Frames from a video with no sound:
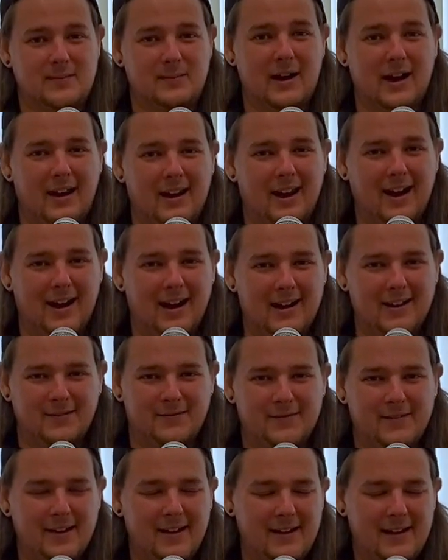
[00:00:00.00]
of my
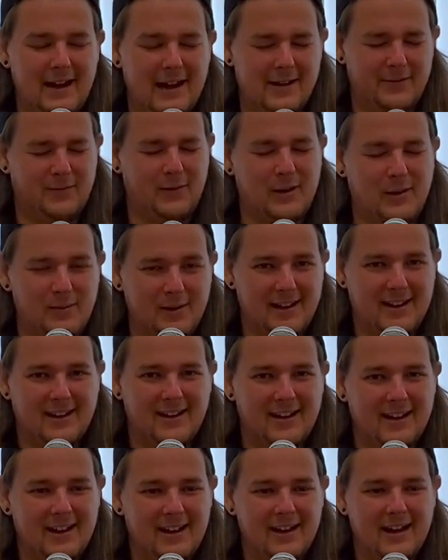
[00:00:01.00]
life every
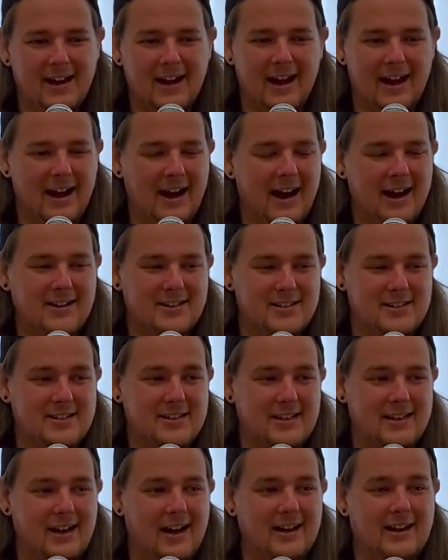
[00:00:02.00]
week, I
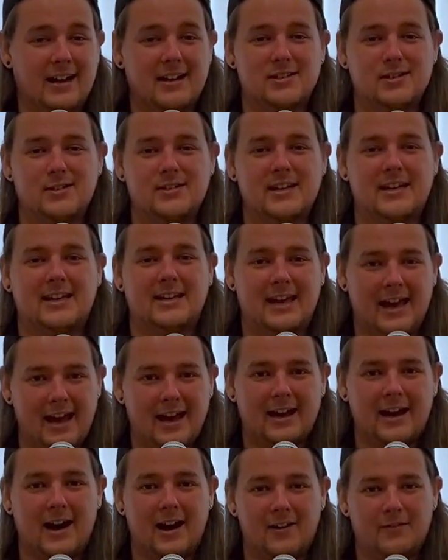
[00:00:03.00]
get such a
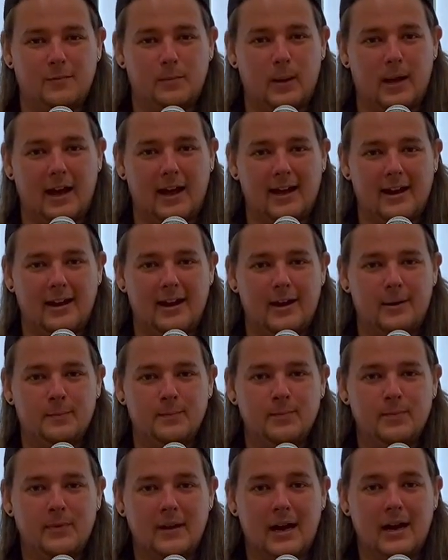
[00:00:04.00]
kick out of playing it.
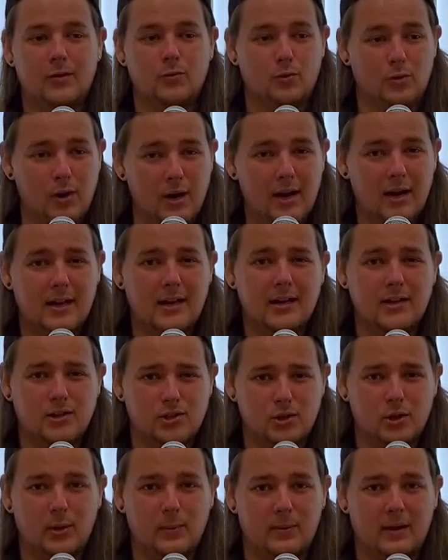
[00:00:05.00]
I really
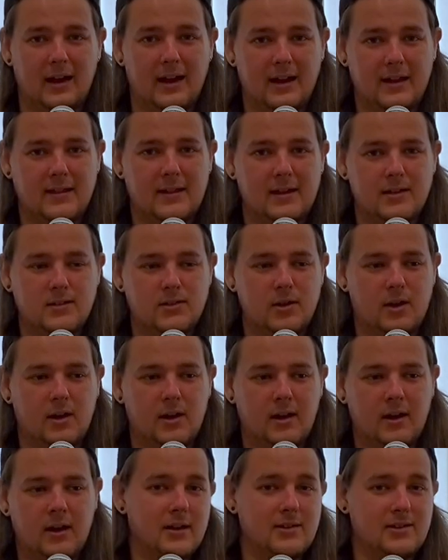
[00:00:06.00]
enjoy playing that
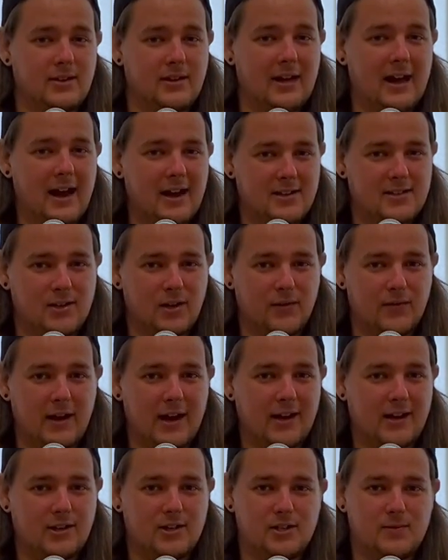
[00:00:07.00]
song. So yeah, so if I
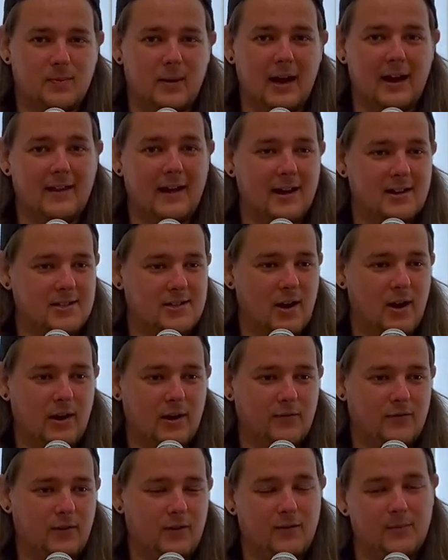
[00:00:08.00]
could just play that song
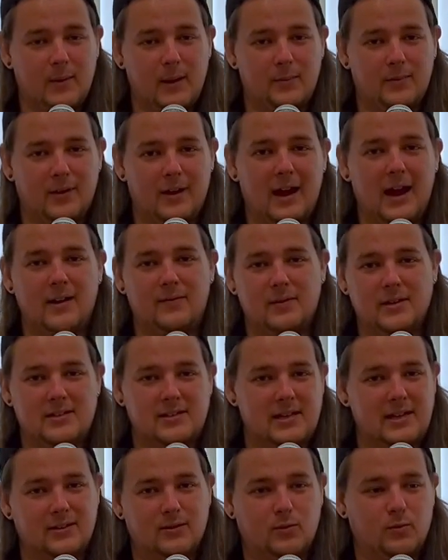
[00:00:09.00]
in front of people every
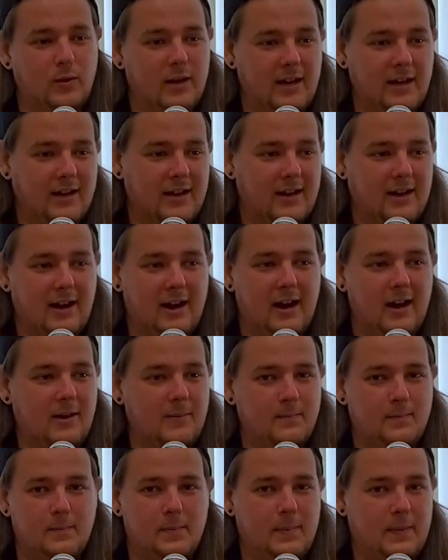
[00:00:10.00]
single week,
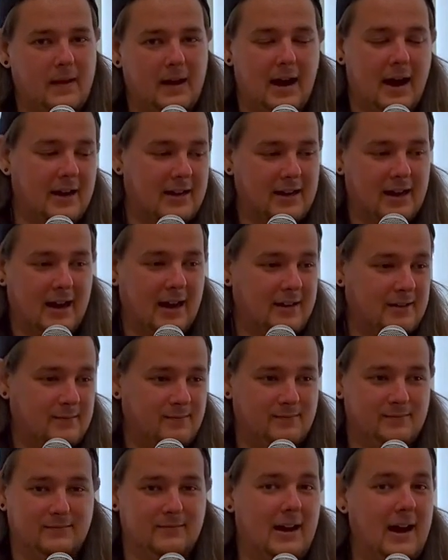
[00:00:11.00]

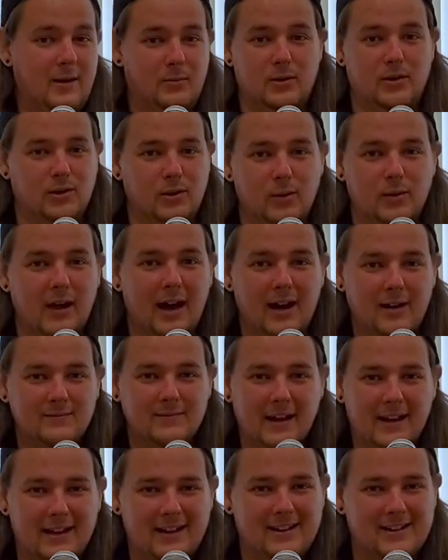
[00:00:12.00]
I would do that
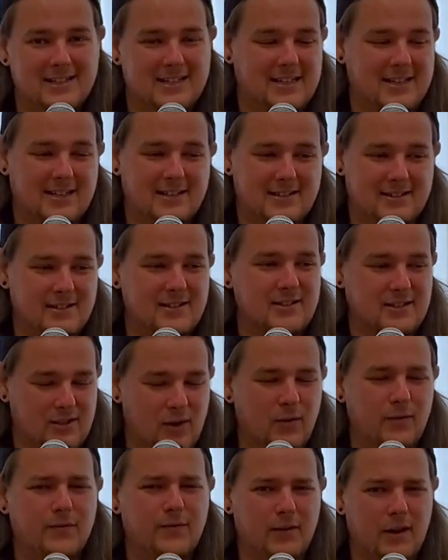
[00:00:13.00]
because it's just so
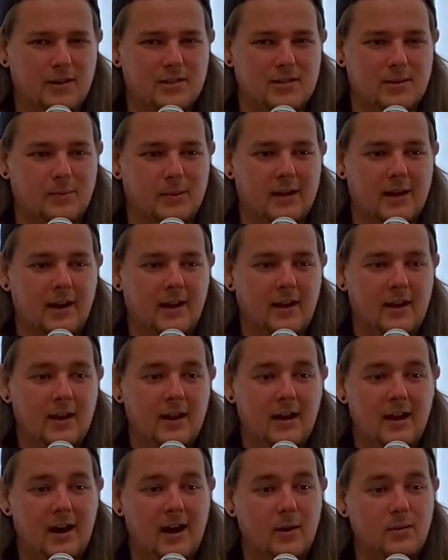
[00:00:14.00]
fun to play.
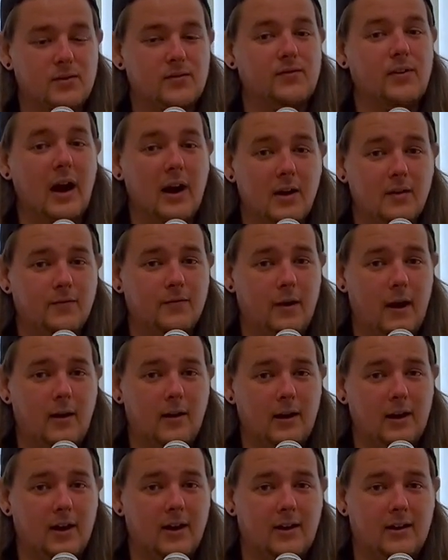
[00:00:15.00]
I was very,
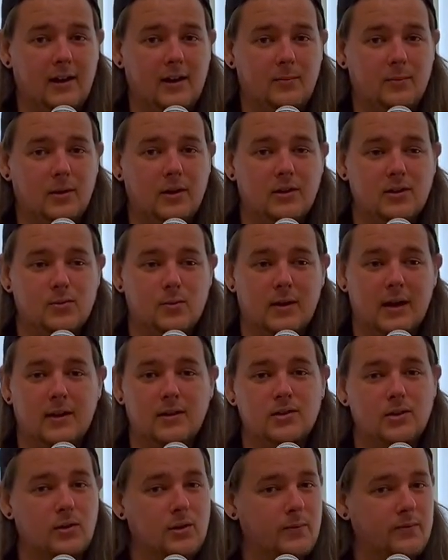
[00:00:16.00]
very lucky because when I
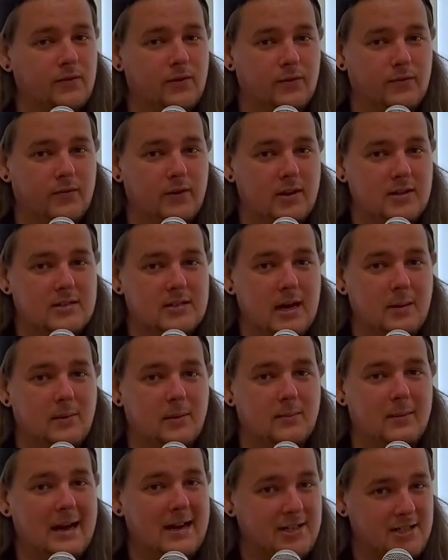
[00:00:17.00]
saw them for the first time in
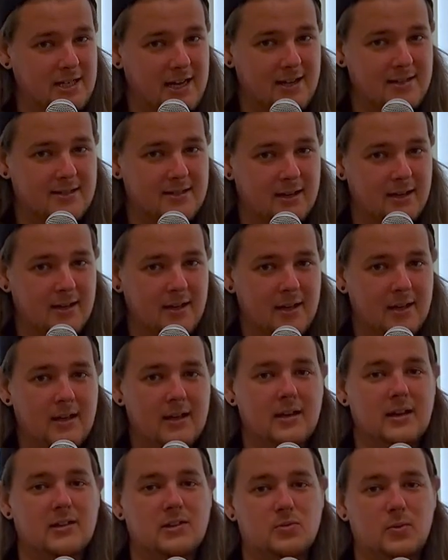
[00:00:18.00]
Manchester
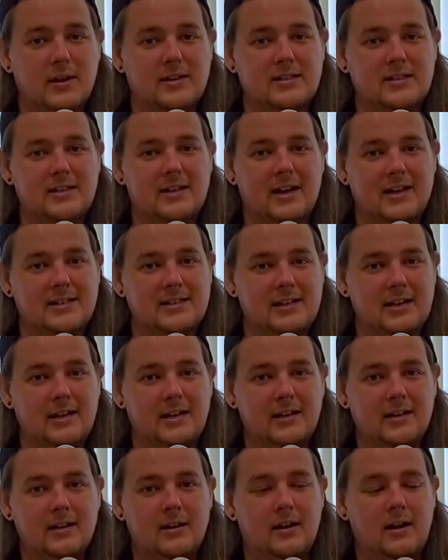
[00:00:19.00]
in
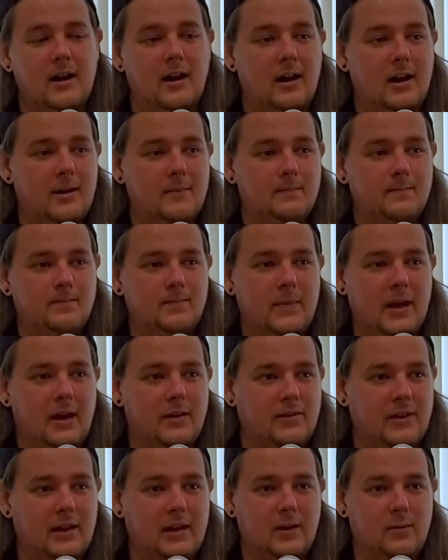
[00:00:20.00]
2019, I
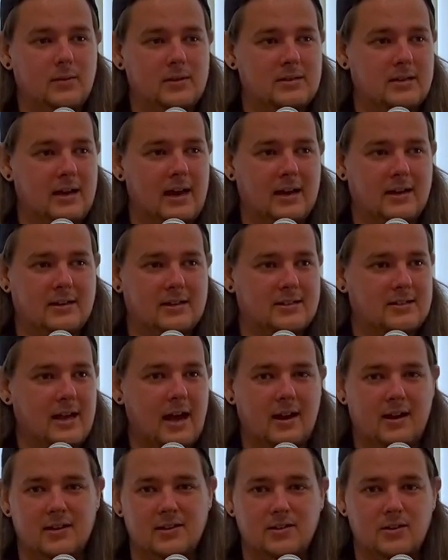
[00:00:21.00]
think it was like the
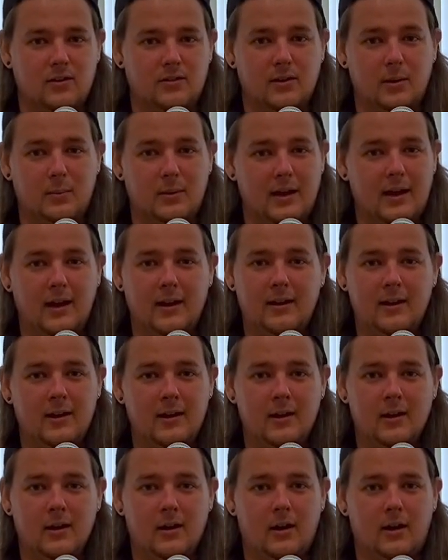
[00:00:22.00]
second song they played
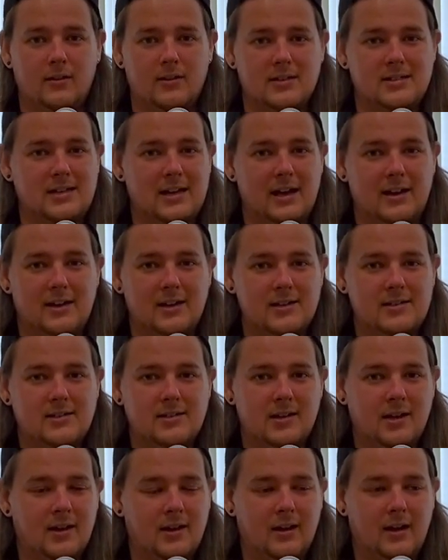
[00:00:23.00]
on the set list,